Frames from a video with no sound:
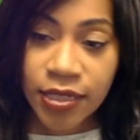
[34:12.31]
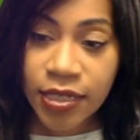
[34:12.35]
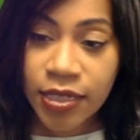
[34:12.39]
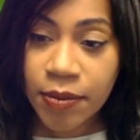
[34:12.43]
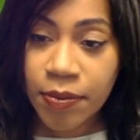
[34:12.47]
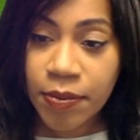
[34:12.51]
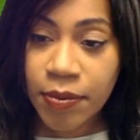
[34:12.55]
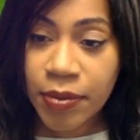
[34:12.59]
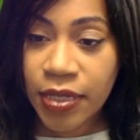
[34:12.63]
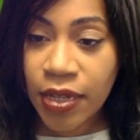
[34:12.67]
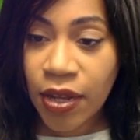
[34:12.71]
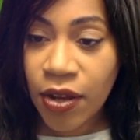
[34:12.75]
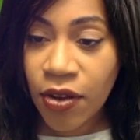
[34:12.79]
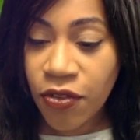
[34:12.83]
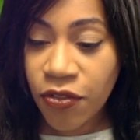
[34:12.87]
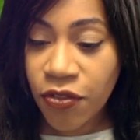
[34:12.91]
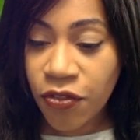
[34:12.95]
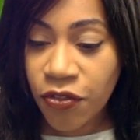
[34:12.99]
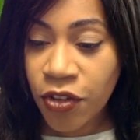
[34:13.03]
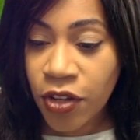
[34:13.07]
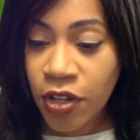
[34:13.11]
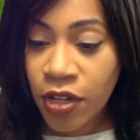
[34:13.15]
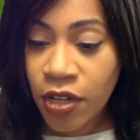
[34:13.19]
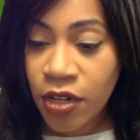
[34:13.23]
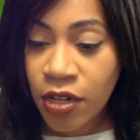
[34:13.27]

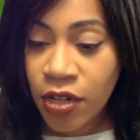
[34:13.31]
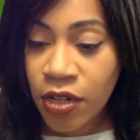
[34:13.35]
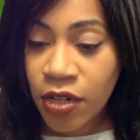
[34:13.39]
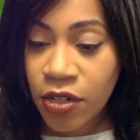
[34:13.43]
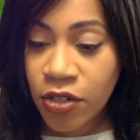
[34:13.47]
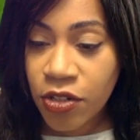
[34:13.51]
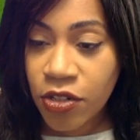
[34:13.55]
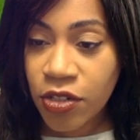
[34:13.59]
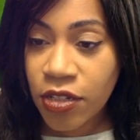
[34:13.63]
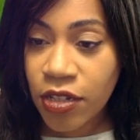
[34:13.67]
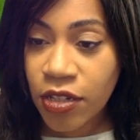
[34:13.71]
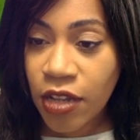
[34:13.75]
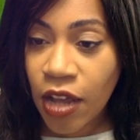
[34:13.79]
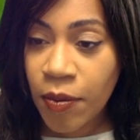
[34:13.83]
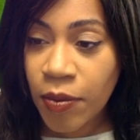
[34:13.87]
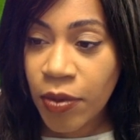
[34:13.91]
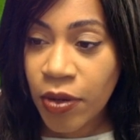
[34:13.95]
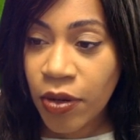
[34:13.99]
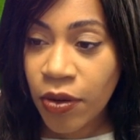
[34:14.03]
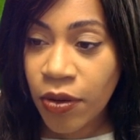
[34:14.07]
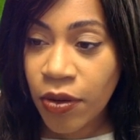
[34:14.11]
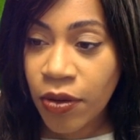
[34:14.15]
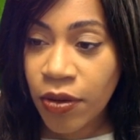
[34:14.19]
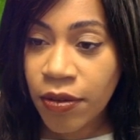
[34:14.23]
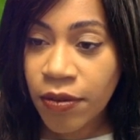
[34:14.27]
himself just come
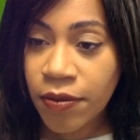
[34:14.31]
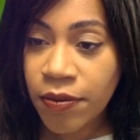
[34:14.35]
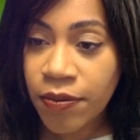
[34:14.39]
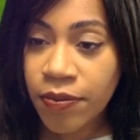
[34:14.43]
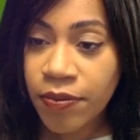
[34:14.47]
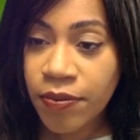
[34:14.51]
along,